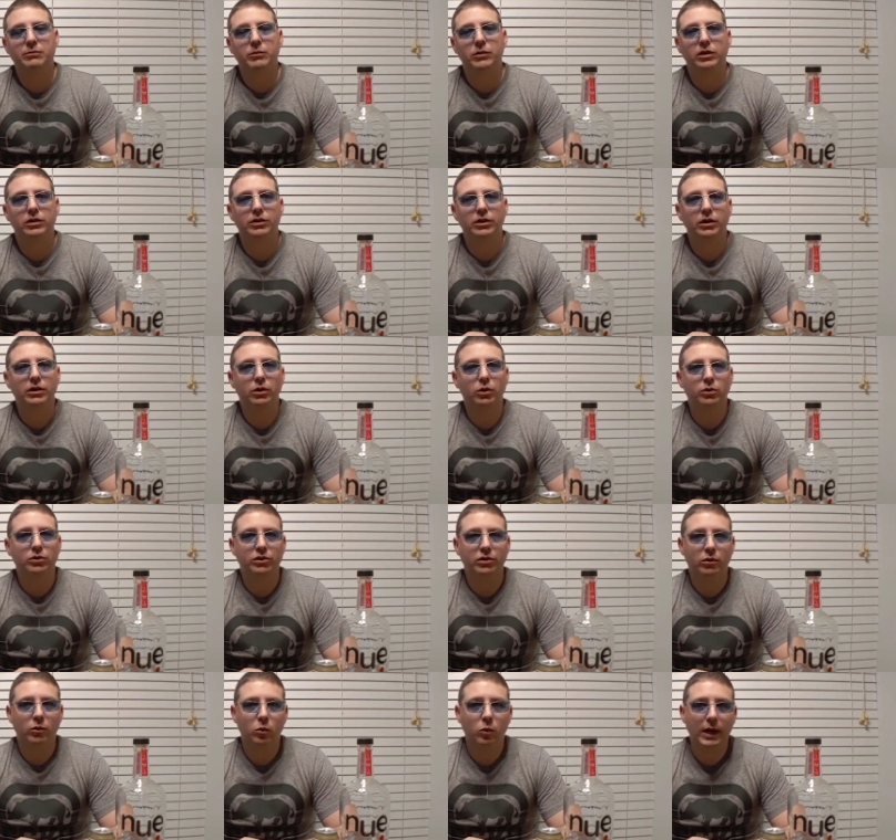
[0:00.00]
were going to go to
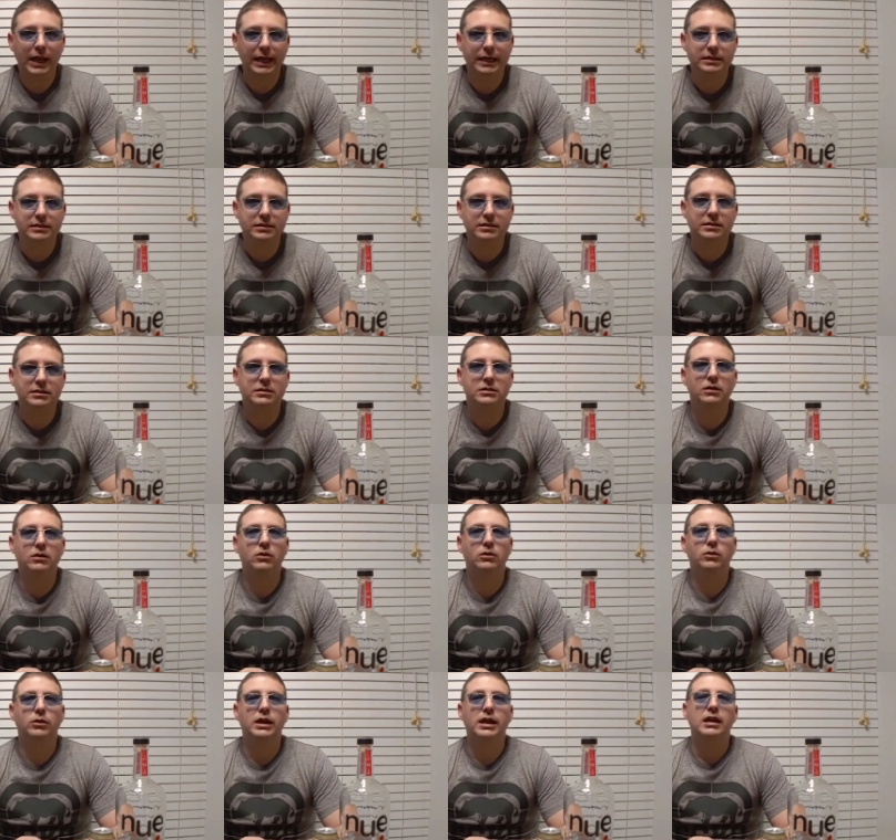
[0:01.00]
waste.
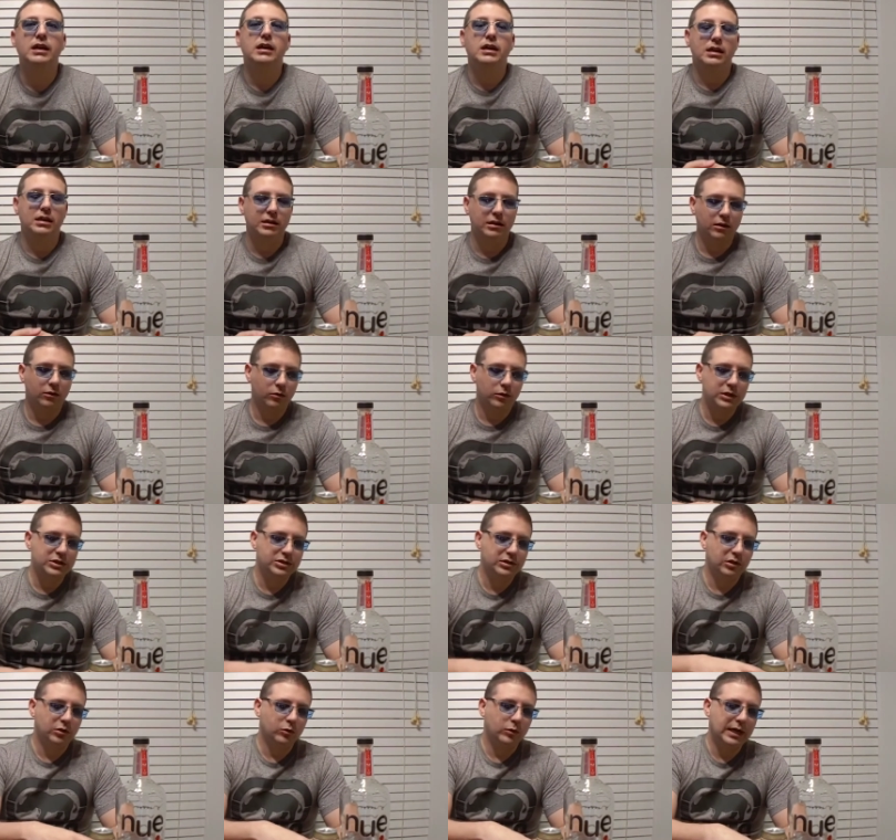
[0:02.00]
So in the
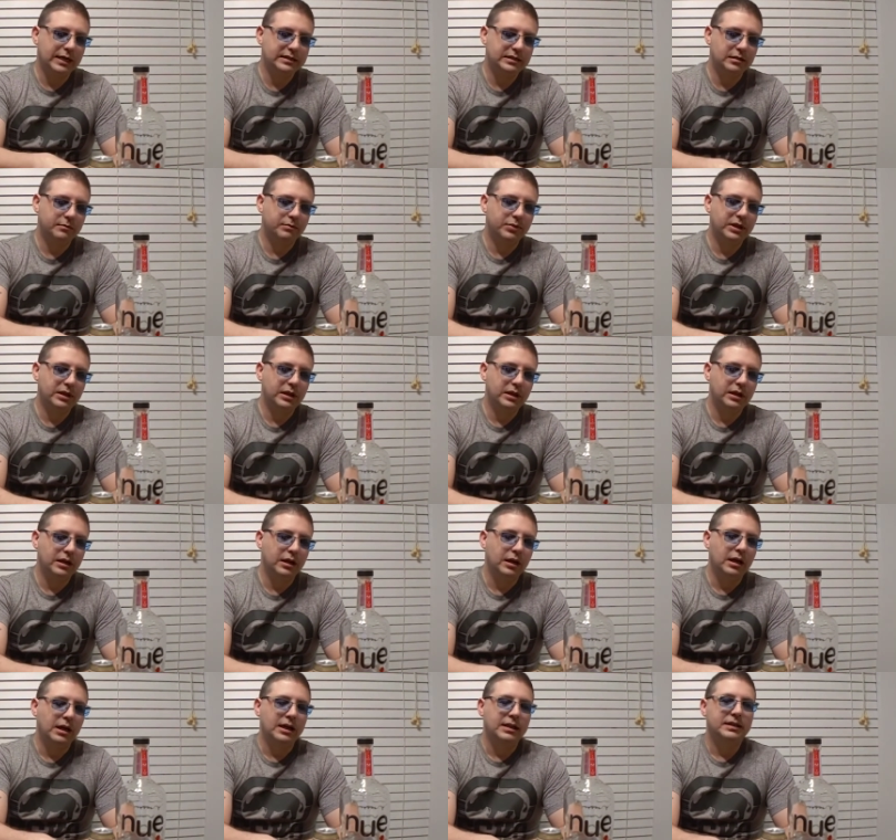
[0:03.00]
original recipe,
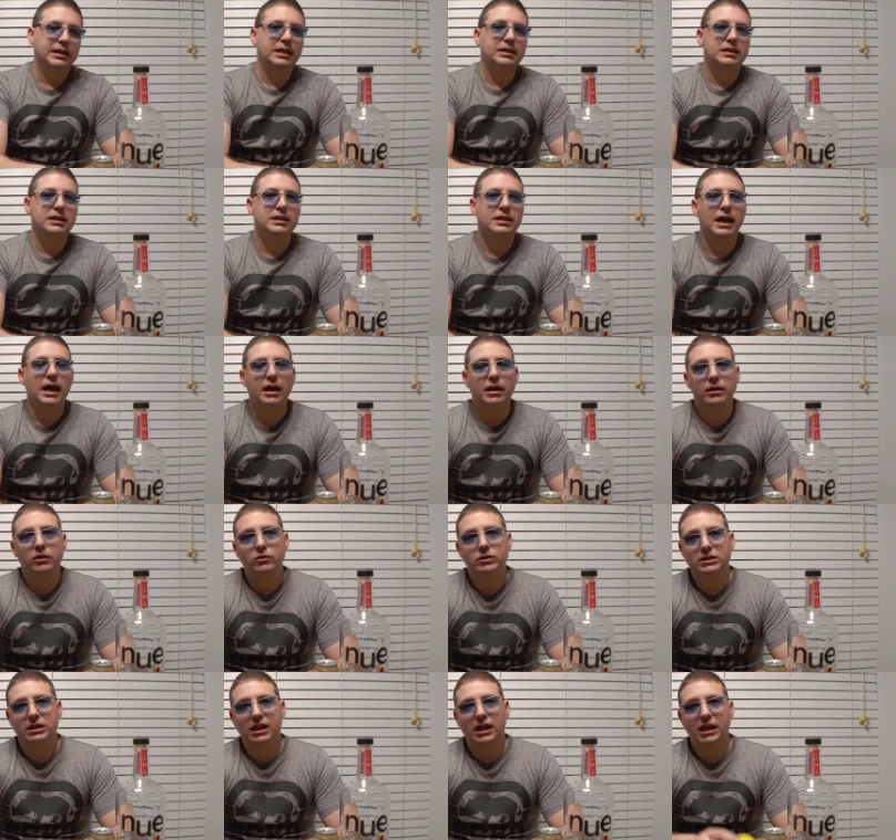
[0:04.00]
they did not use
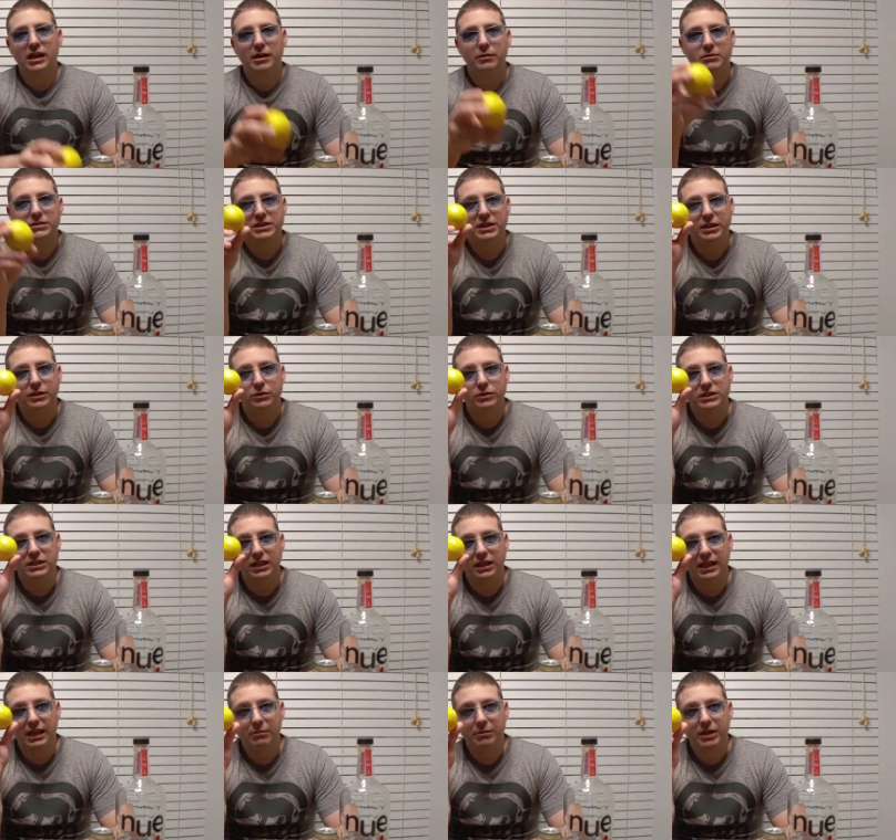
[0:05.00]
limes, they used
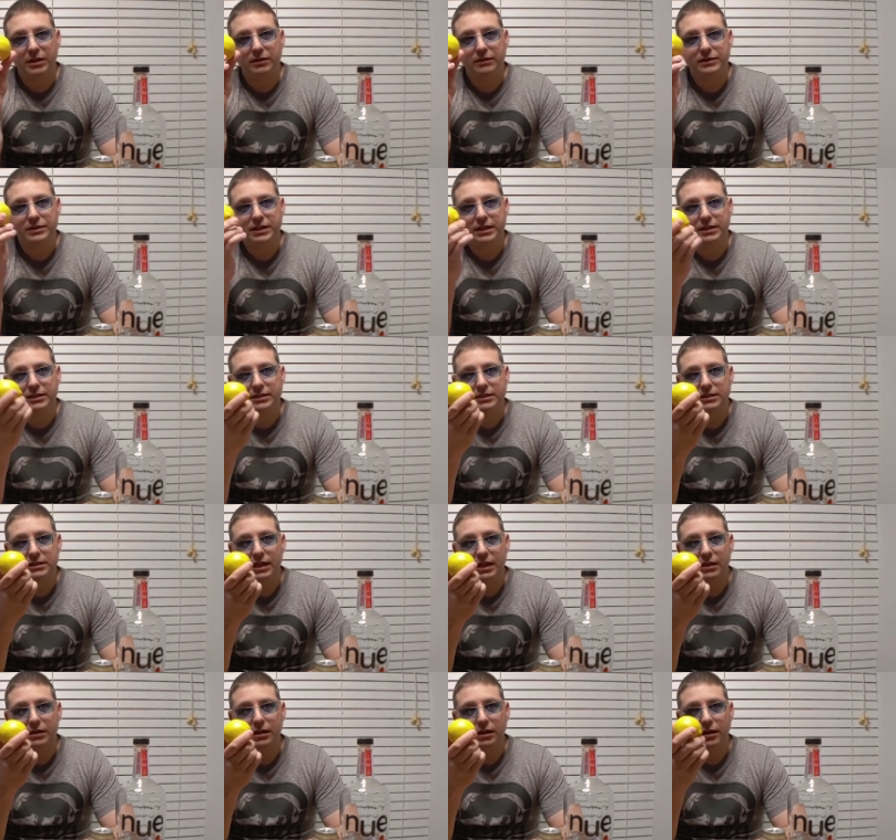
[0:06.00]
lemons
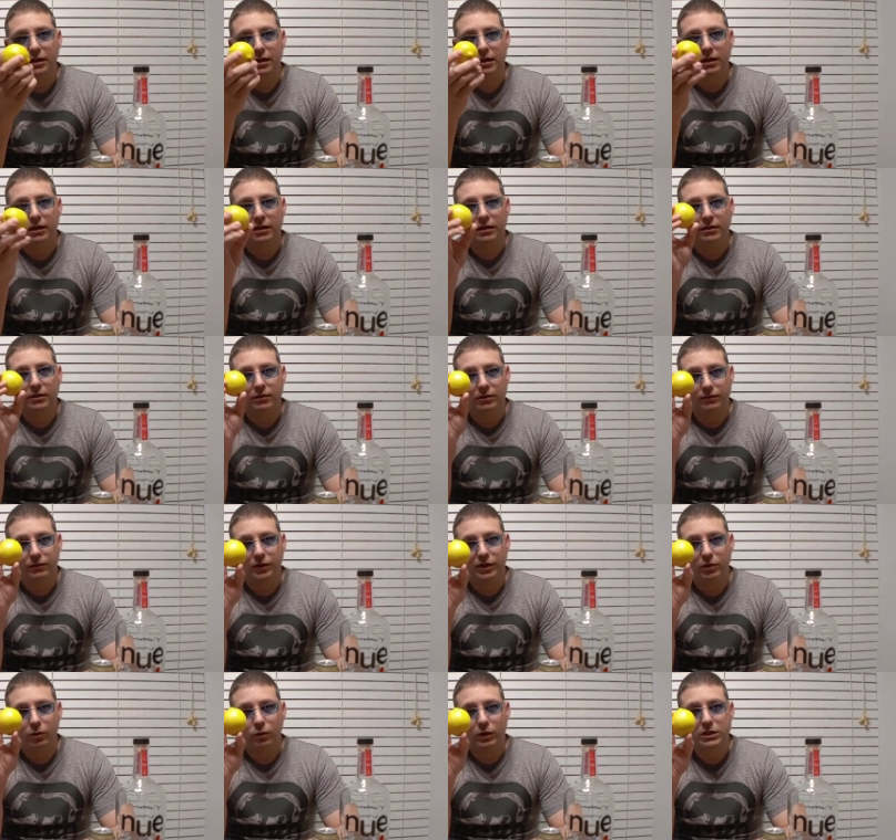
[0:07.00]
instead for the
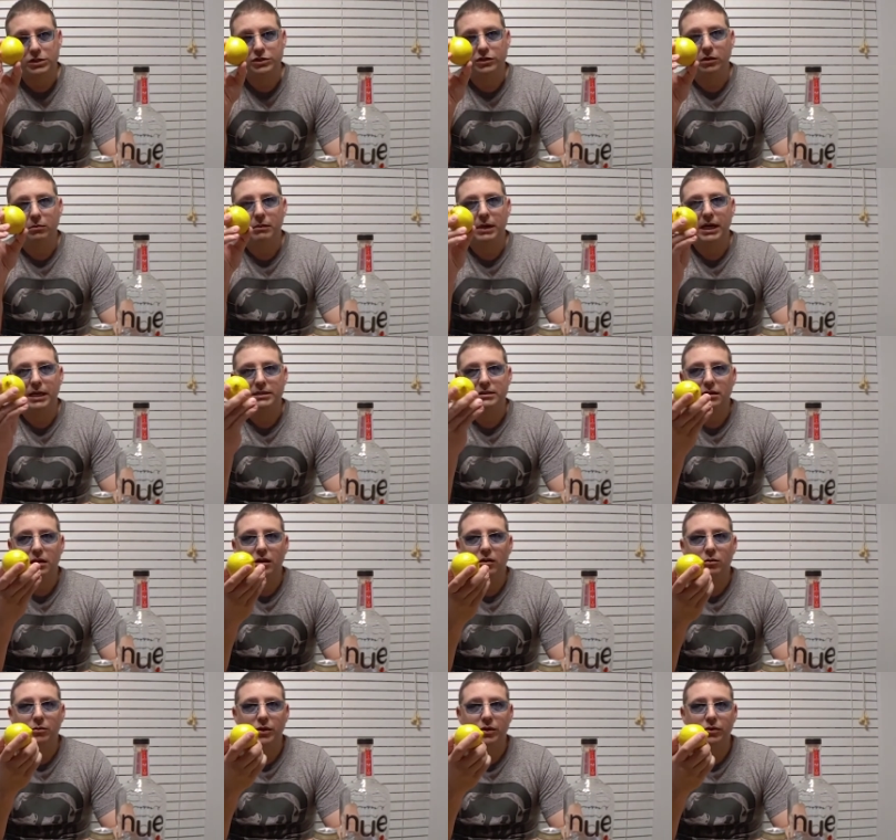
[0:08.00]
original Moscow
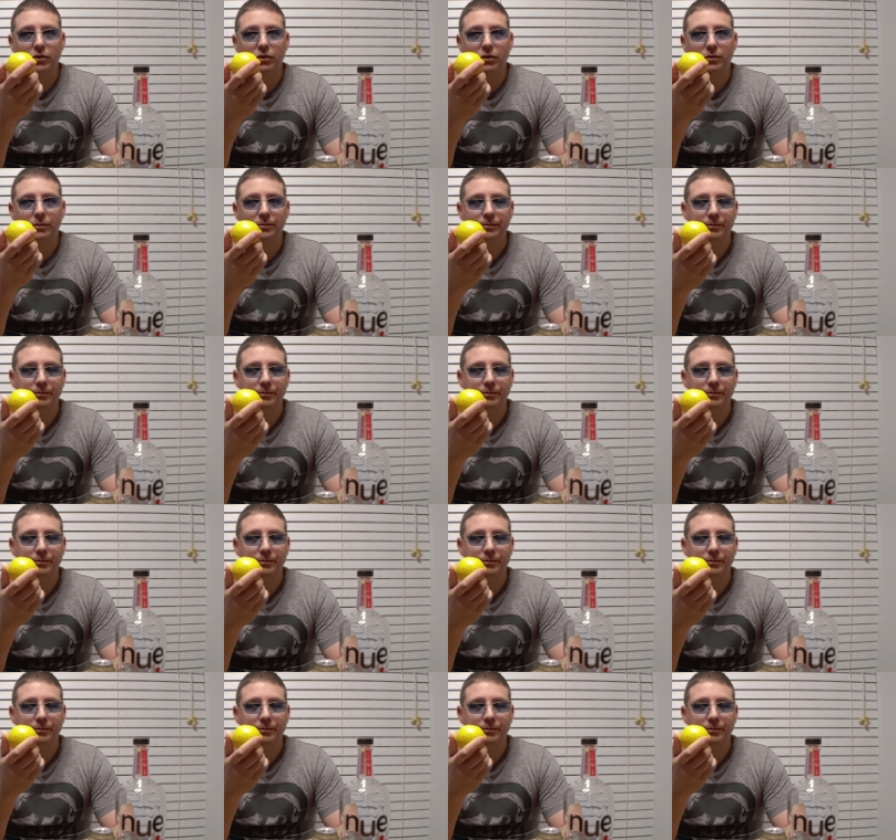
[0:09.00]
Mule.